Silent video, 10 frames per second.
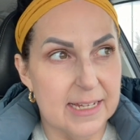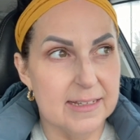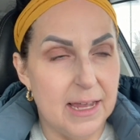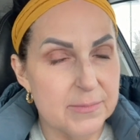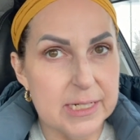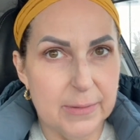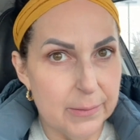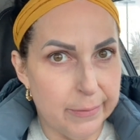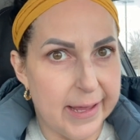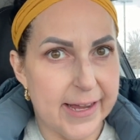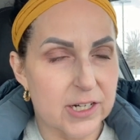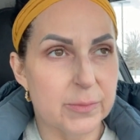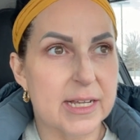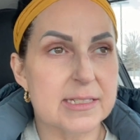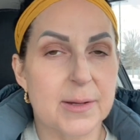emptied my bladder
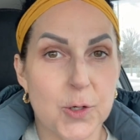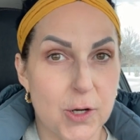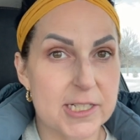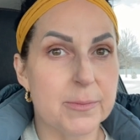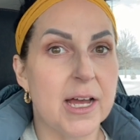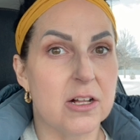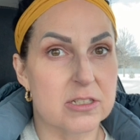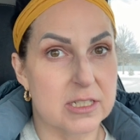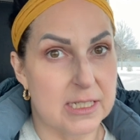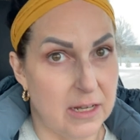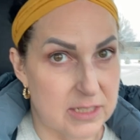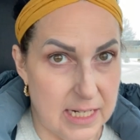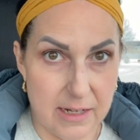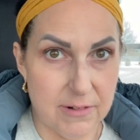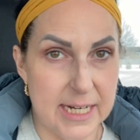because I'm going to my ultrasound
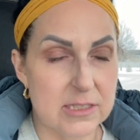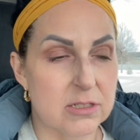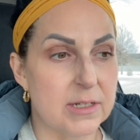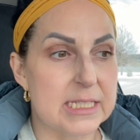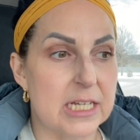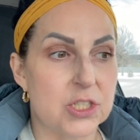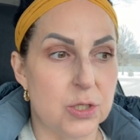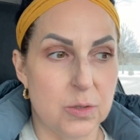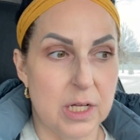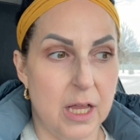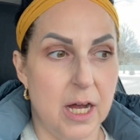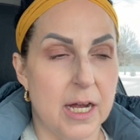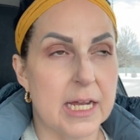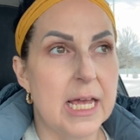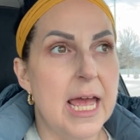today, right? So it's at 2 o'clock.